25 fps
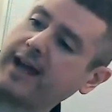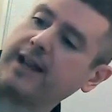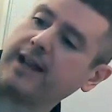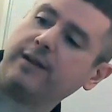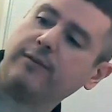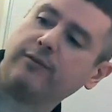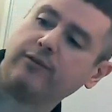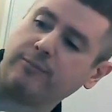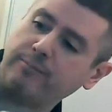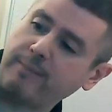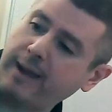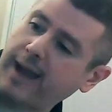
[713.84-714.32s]

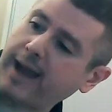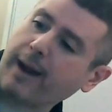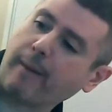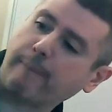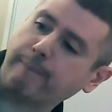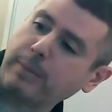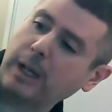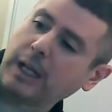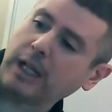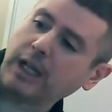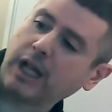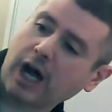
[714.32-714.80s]
negatives
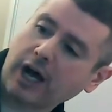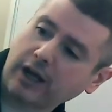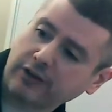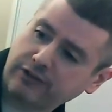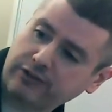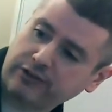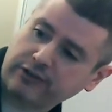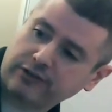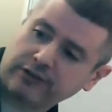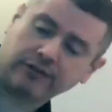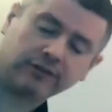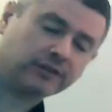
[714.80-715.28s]
make a
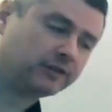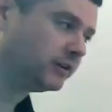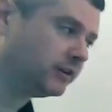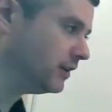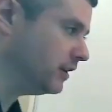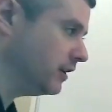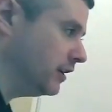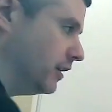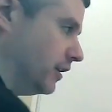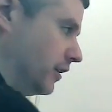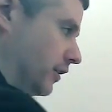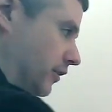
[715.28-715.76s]
plus.
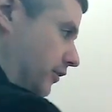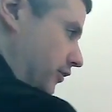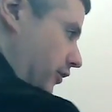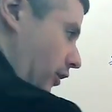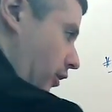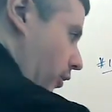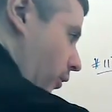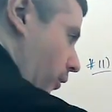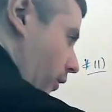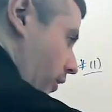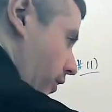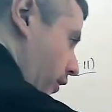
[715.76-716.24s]

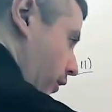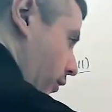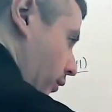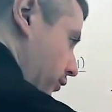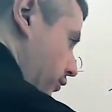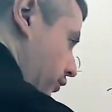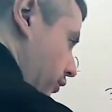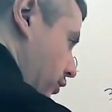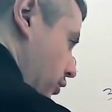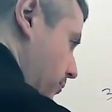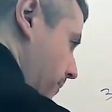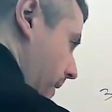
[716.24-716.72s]
So
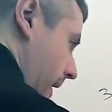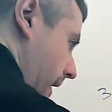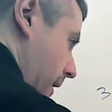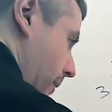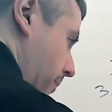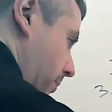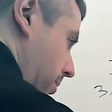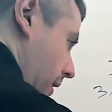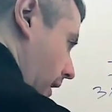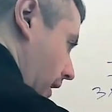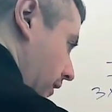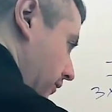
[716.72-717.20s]
those 2
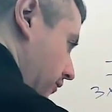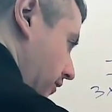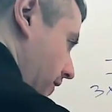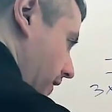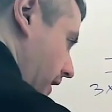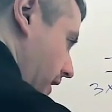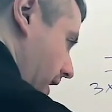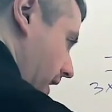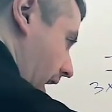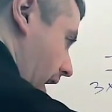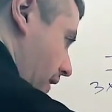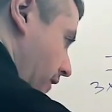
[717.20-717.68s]
make a
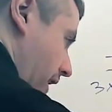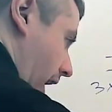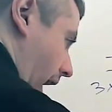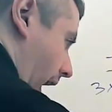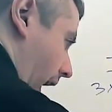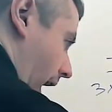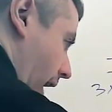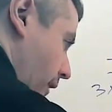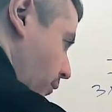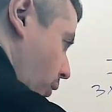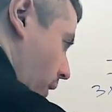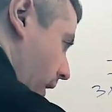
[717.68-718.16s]
plus, and then you have
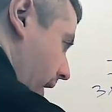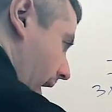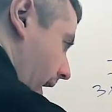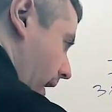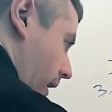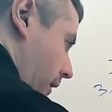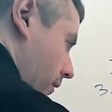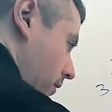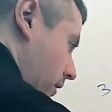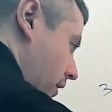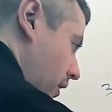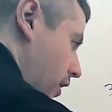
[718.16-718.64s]
an odd one
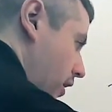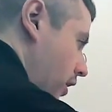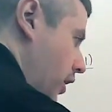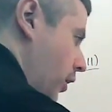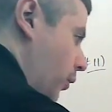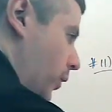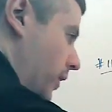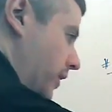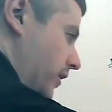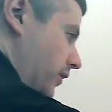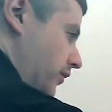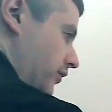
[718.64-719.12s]
out.
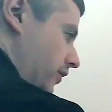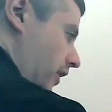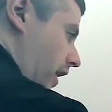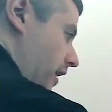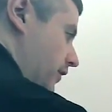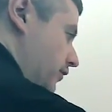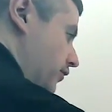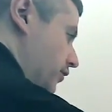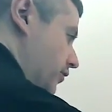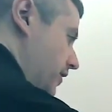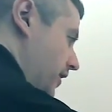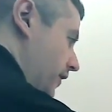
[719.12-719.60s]
When the
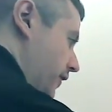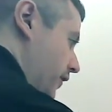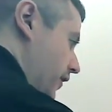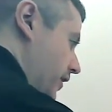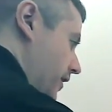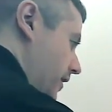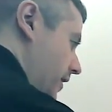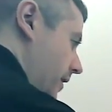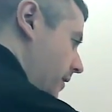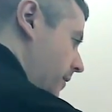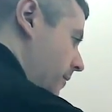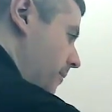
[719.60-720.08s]
signs are
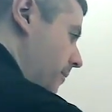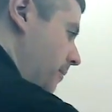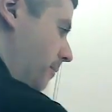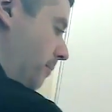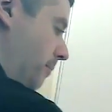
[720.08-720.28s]
different,